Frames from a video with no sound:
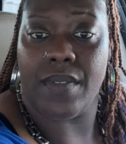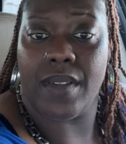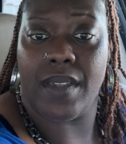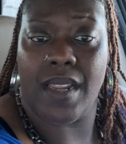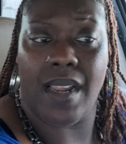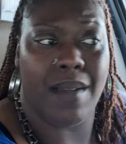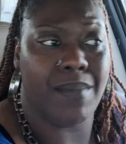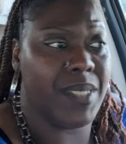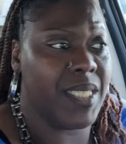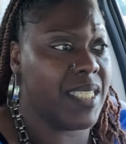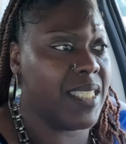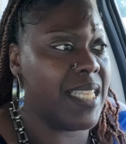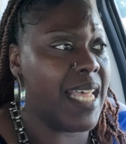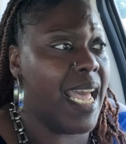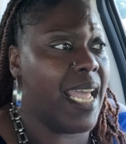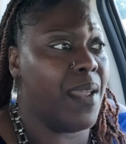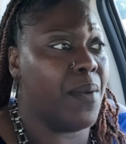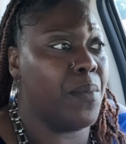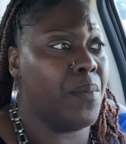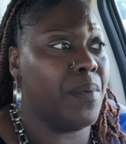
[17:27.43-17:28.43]
And I'm just
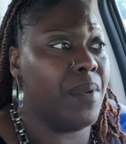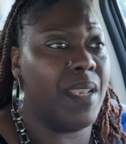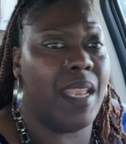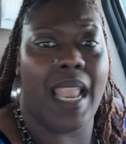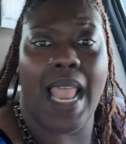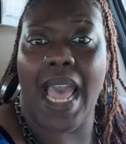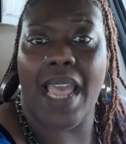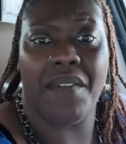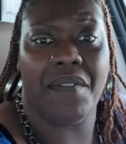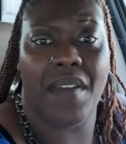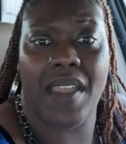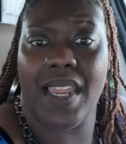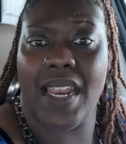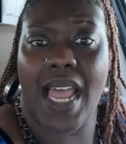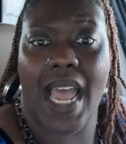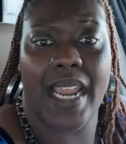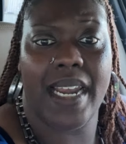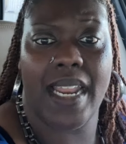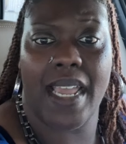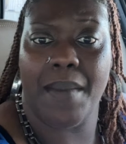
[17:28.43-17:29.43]
like, life ain't
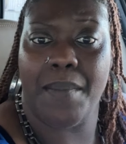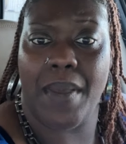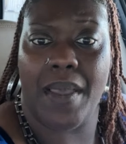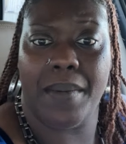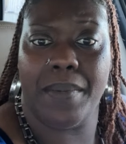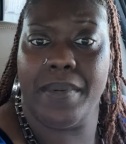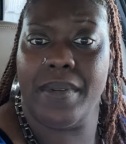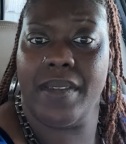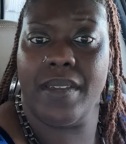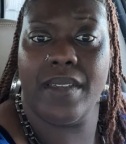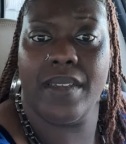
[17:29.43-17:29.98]
like that, baby.